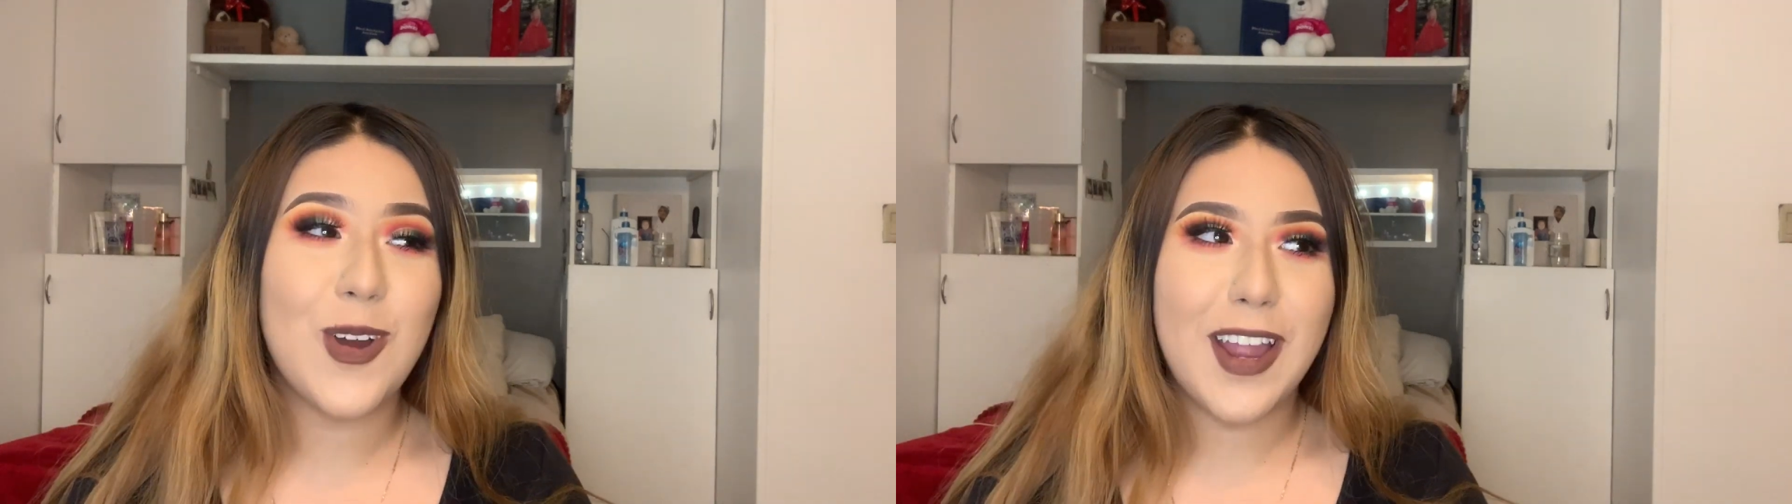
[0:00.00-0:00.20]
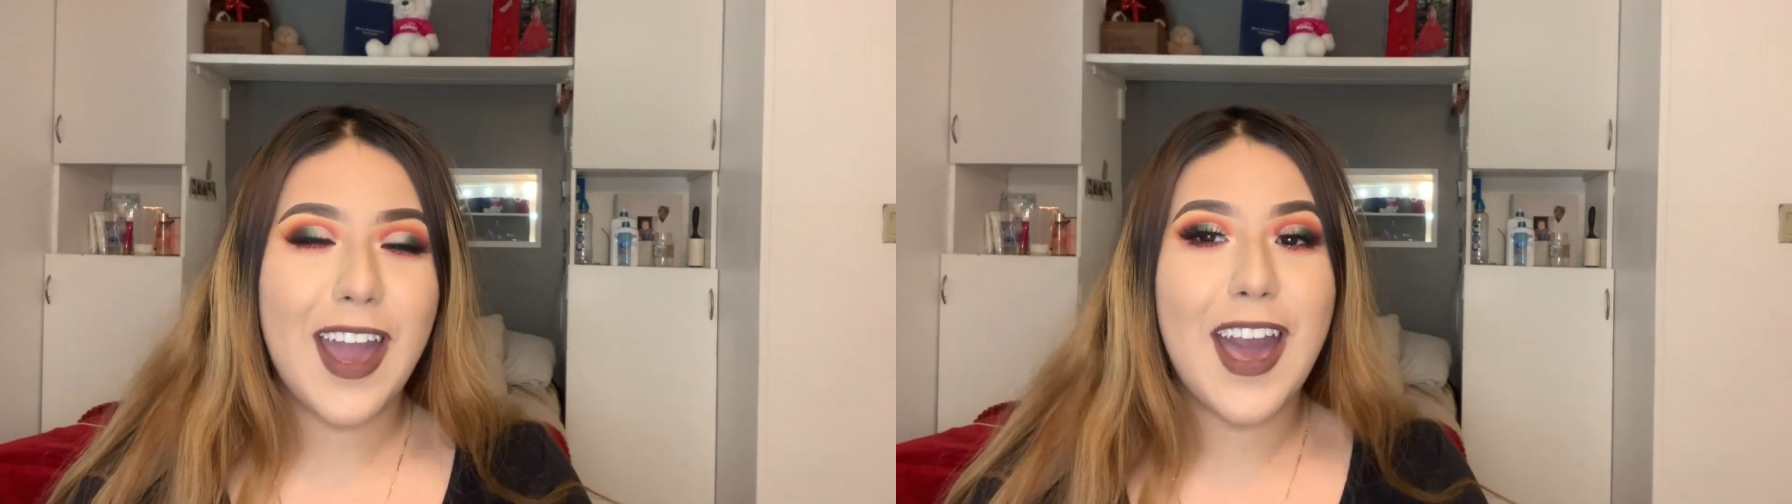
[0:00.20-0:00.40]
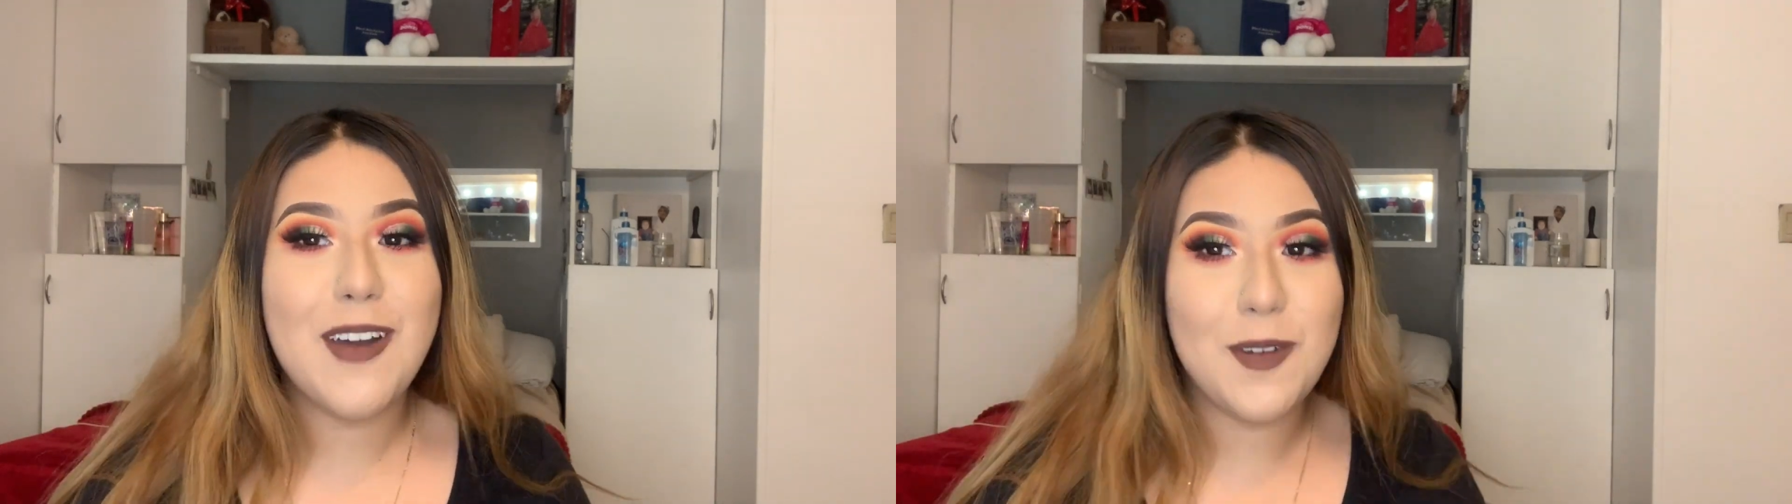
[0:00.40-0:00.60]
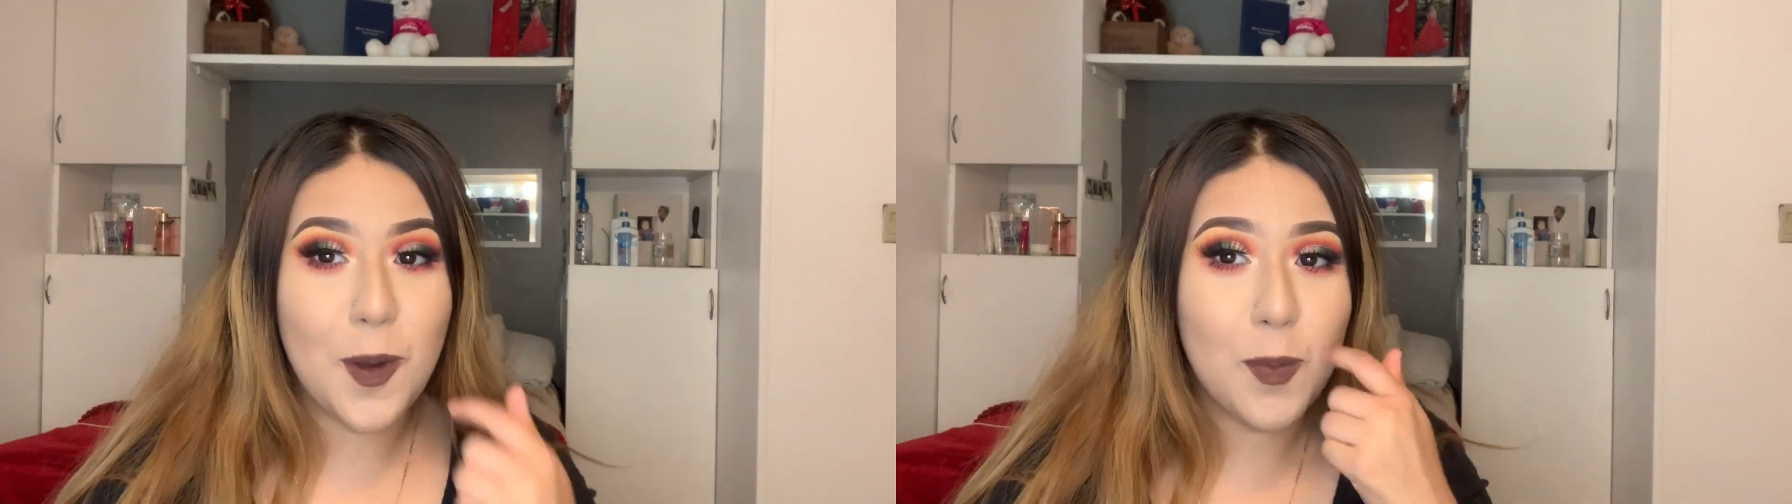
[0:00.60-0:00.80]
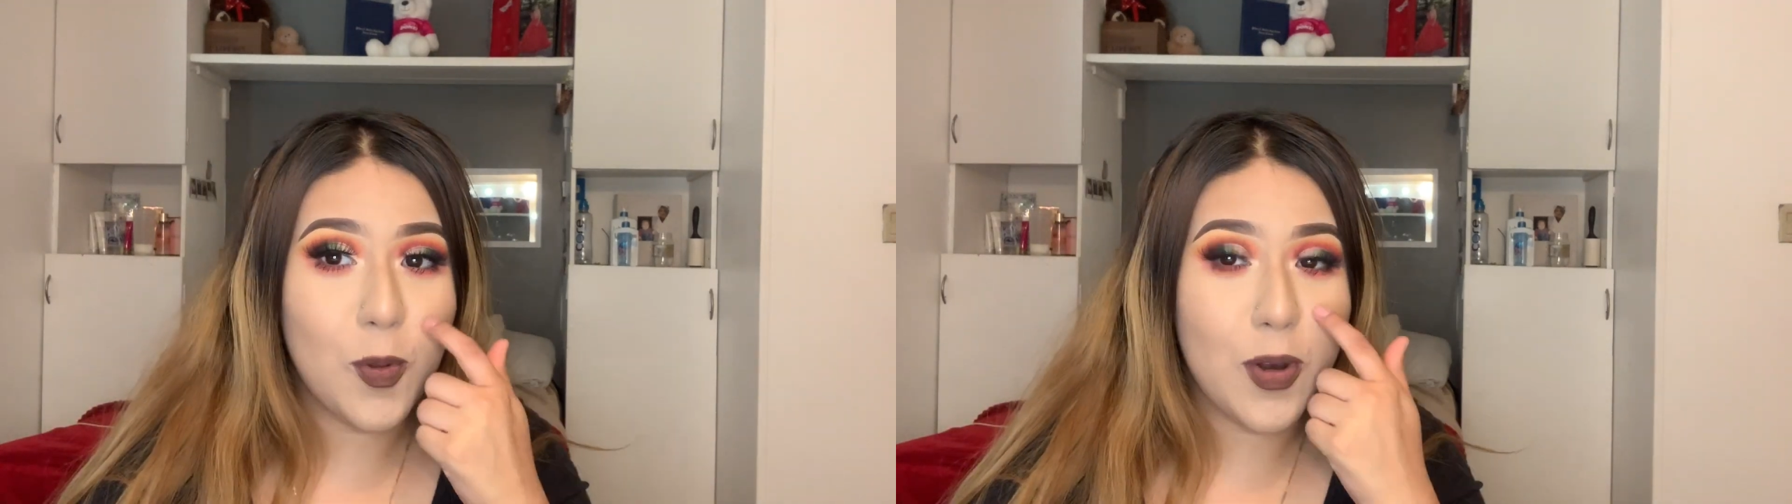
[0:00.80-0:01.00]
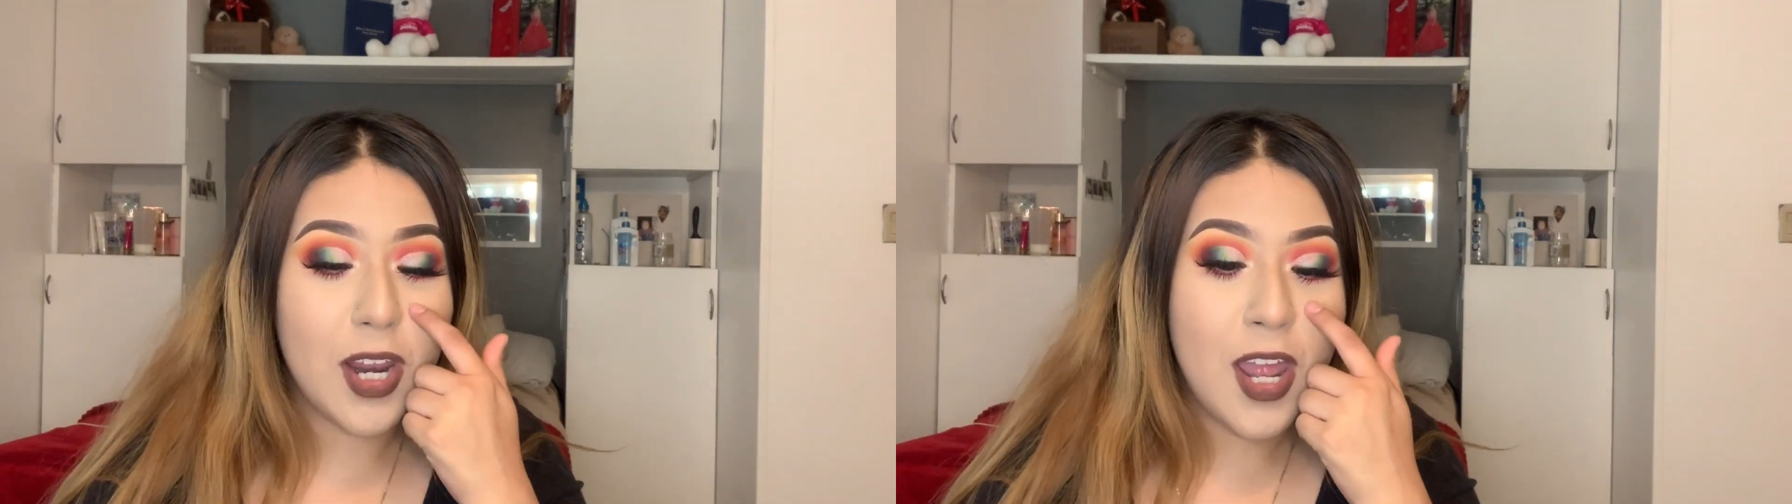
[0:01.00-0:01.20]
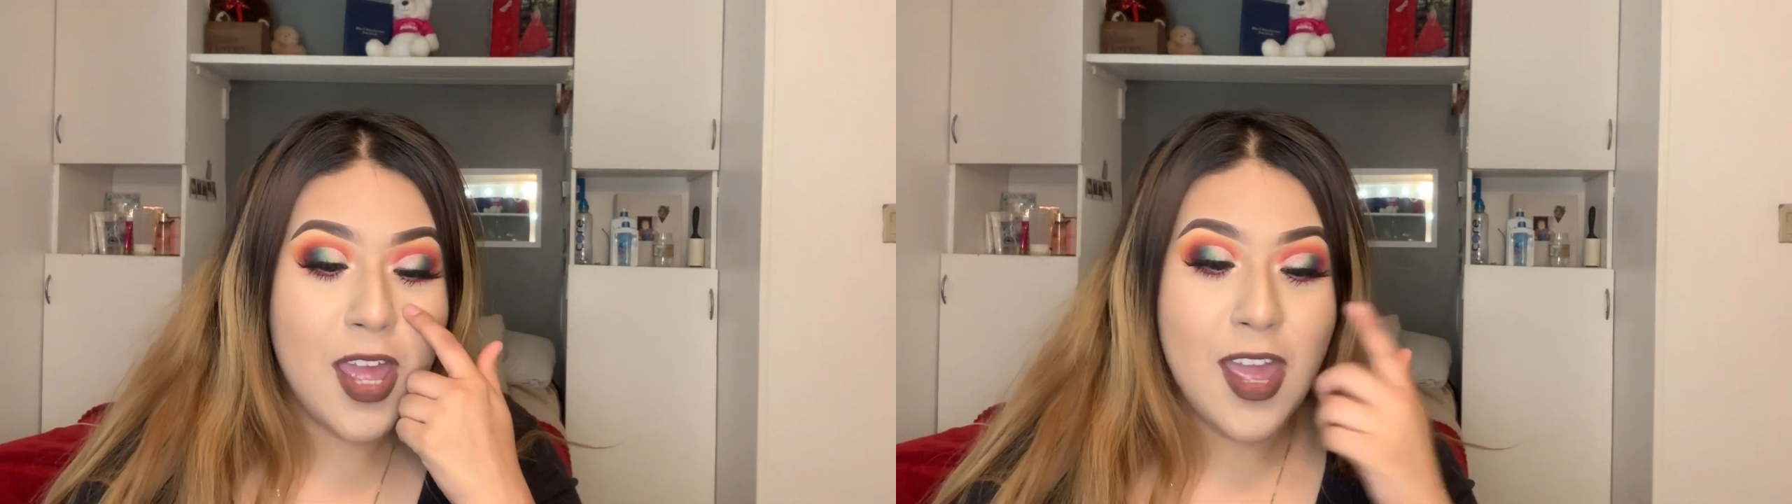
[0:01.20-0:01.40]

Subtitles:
Sorry I haven't uploaded